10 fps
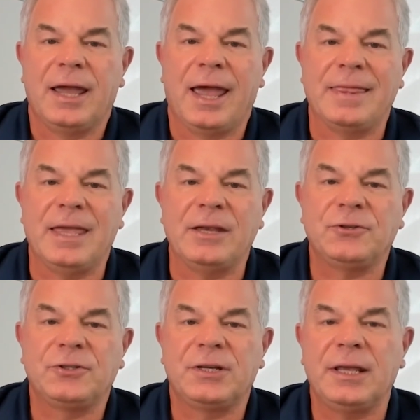At
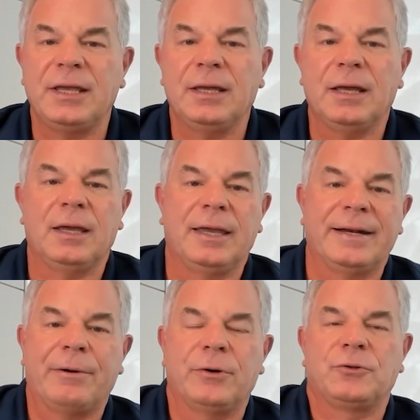NatureCity, in
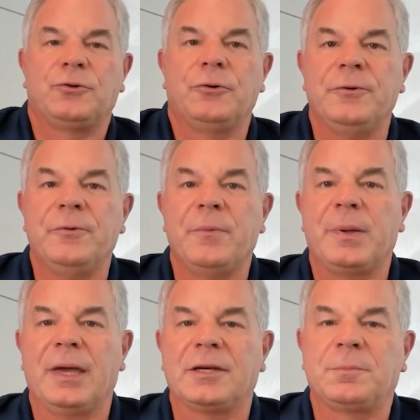our True
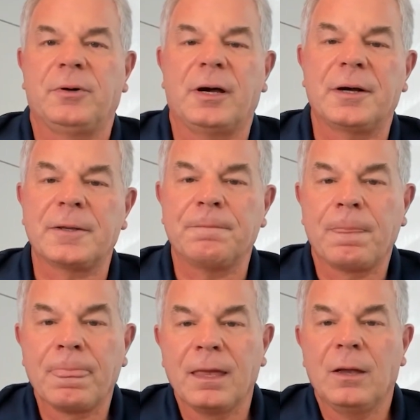PS product,
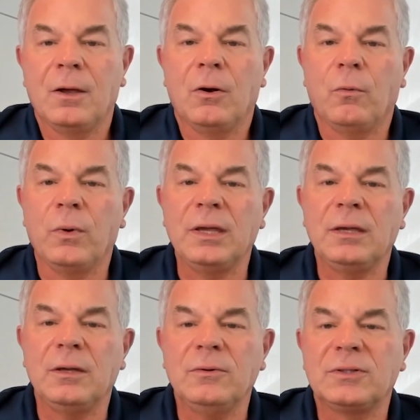we
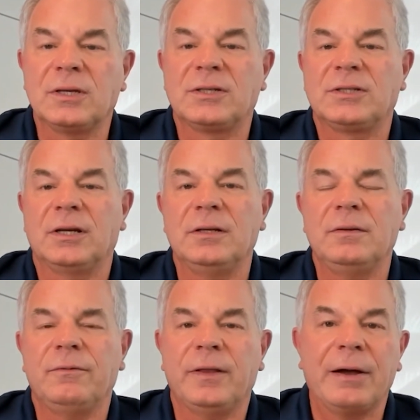use the
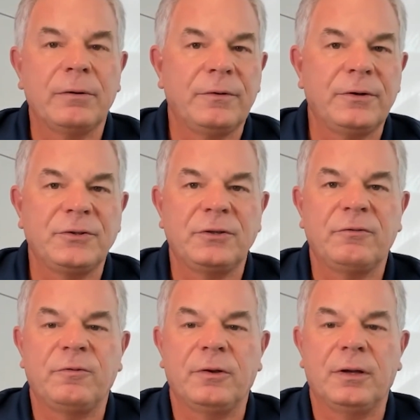sunflower version
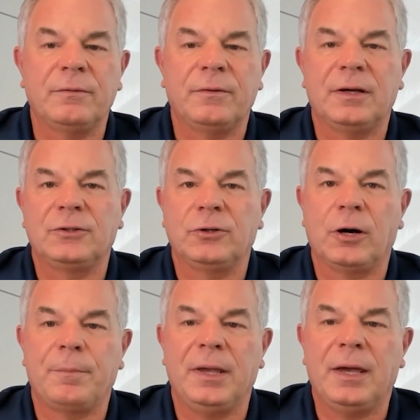of
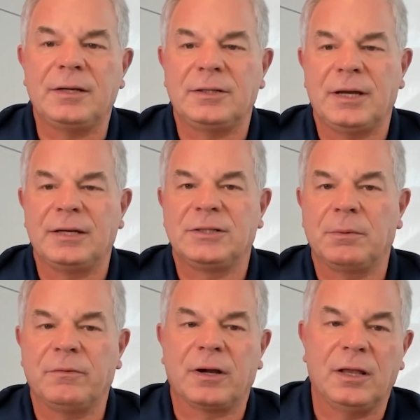Sharp PS as
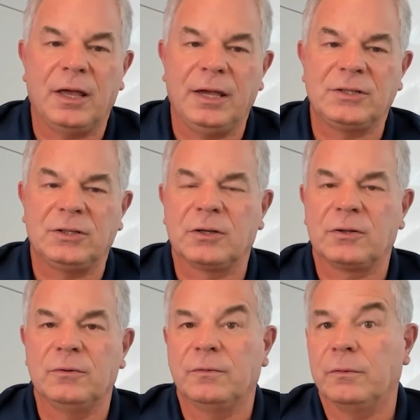some of our clients
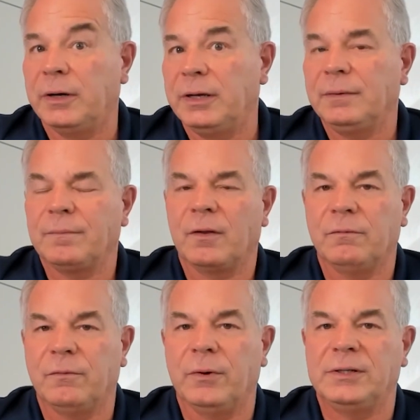look to
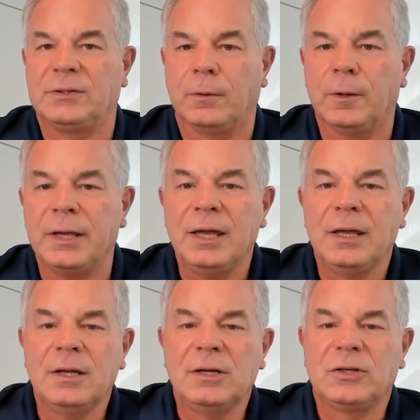avoid soy.
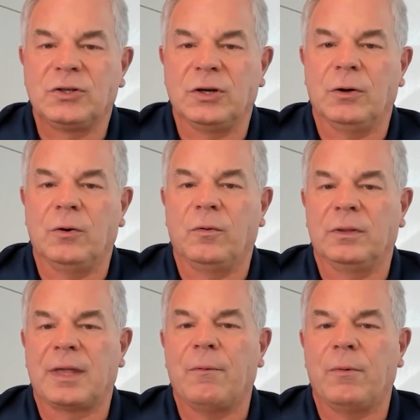So
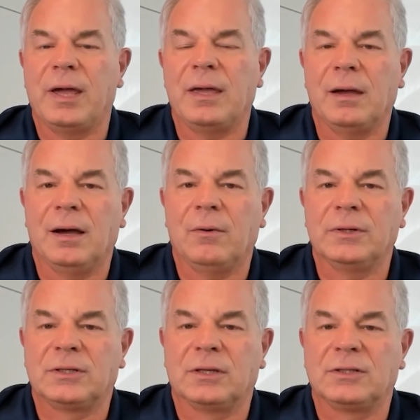that way,
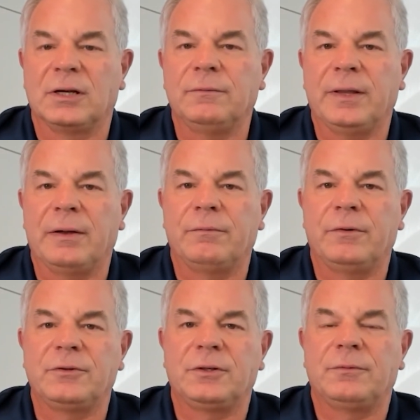with the sunflower
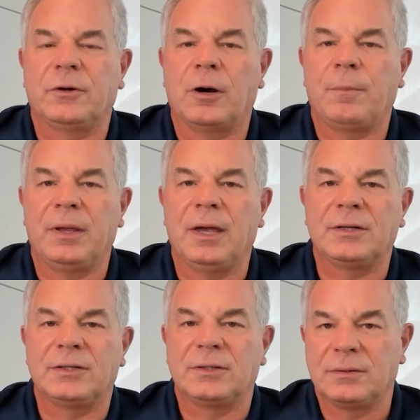version of Sharp
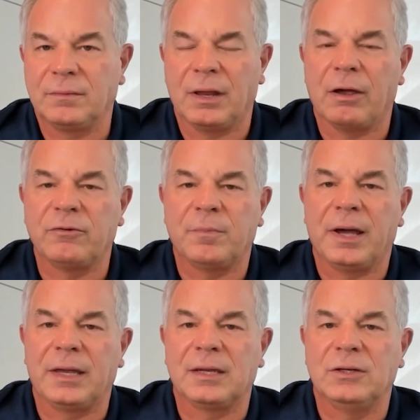PS,
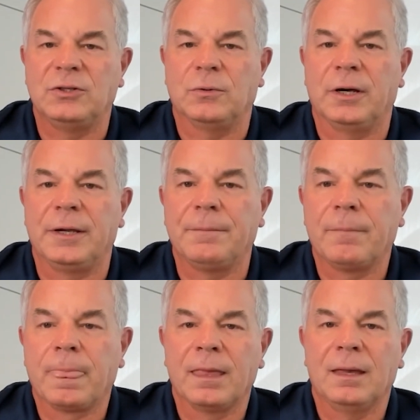everybody can enjoy
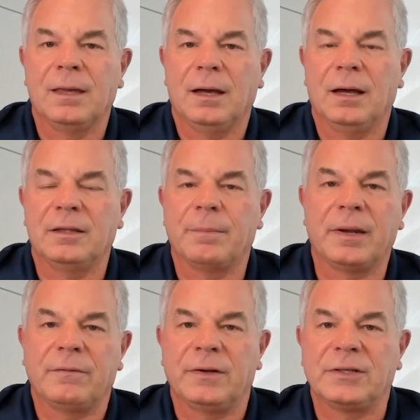the
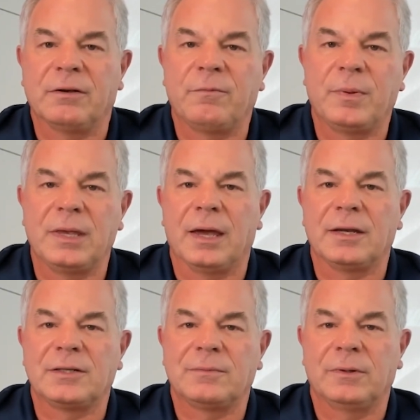benefits of
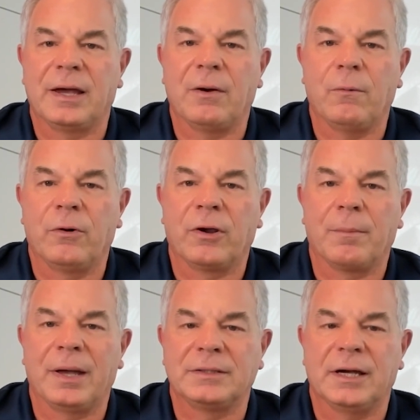PS without worrying
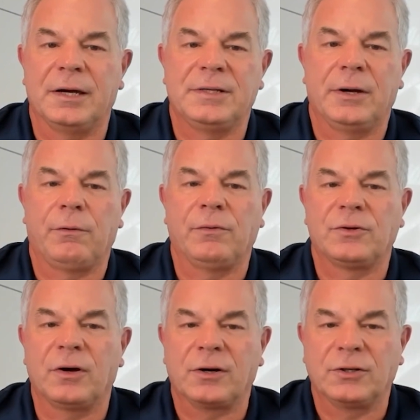about dietary
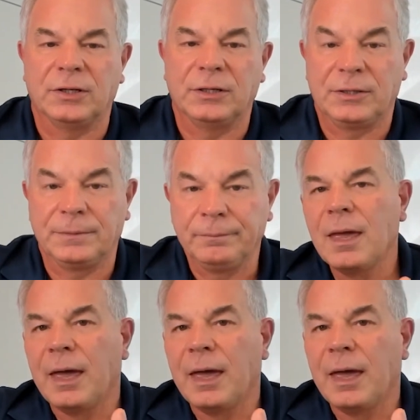restrictions.